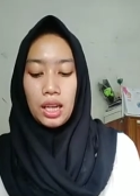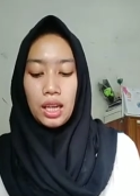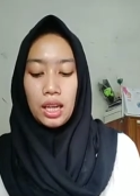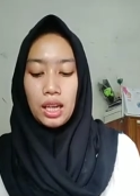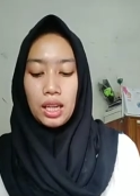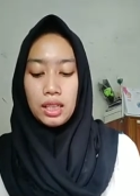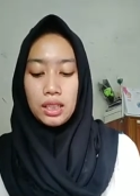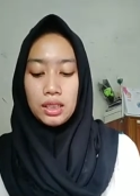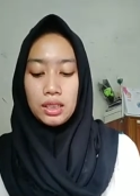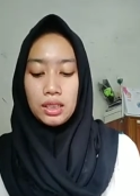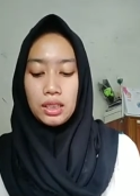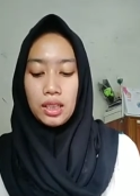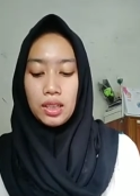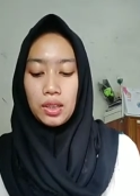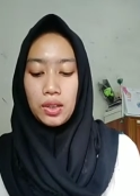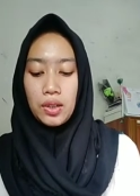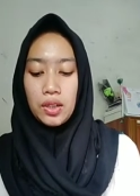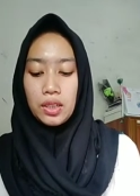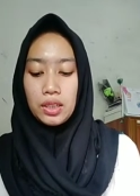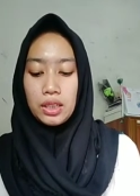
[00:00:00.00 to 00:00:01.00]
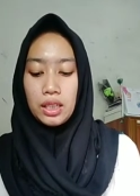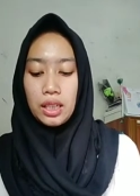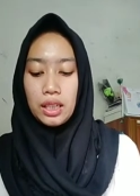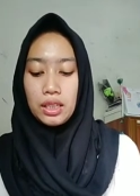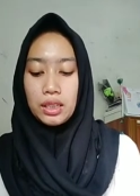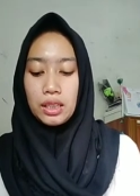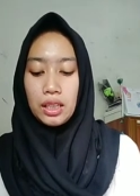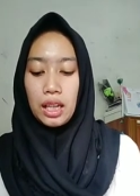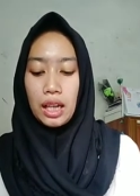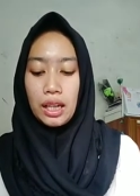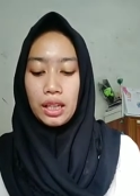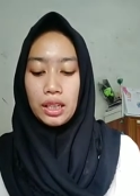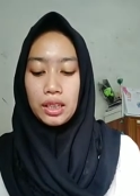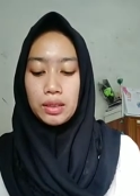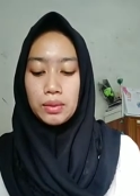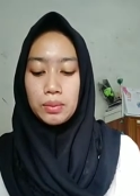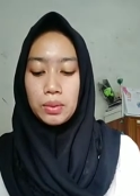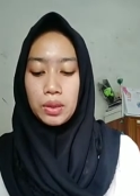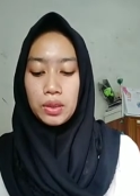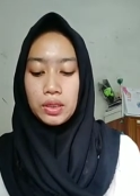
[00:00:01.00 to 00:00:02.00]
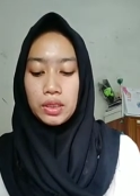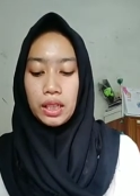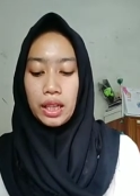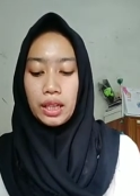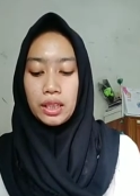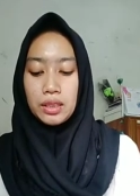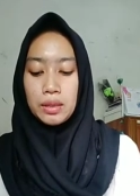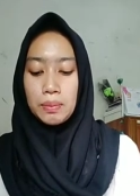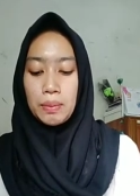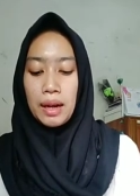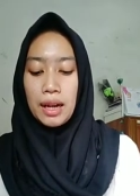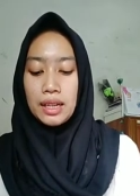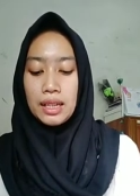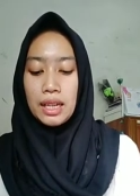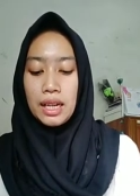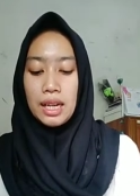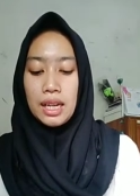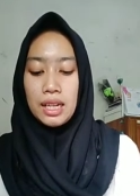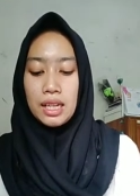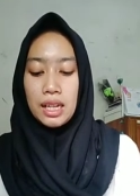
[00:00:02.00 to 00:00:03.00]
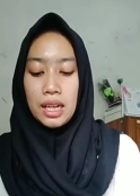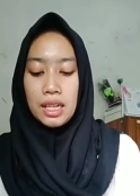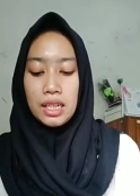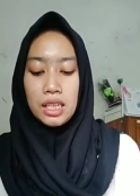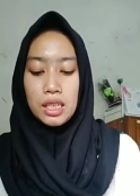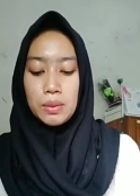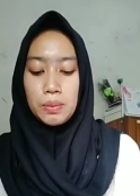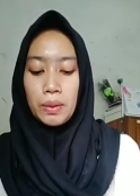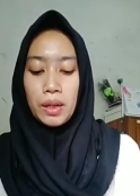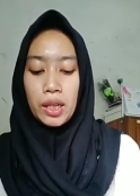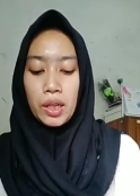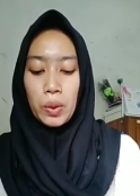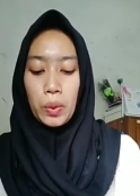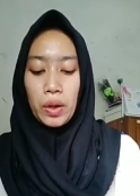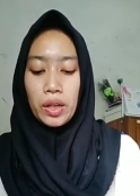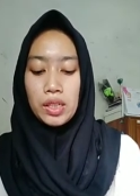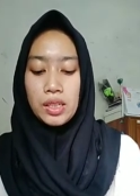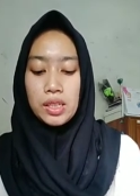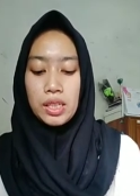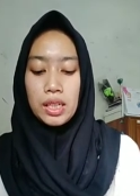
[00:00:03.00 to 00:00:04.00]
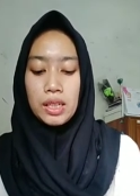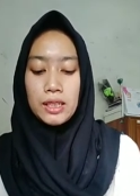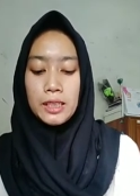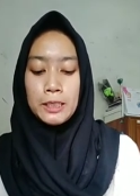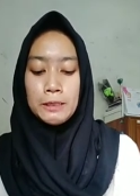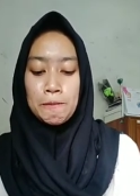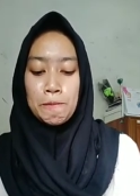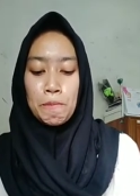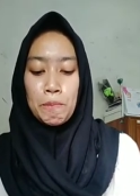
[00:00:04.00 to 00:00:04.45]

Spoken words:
And according like Bond and Spada, display question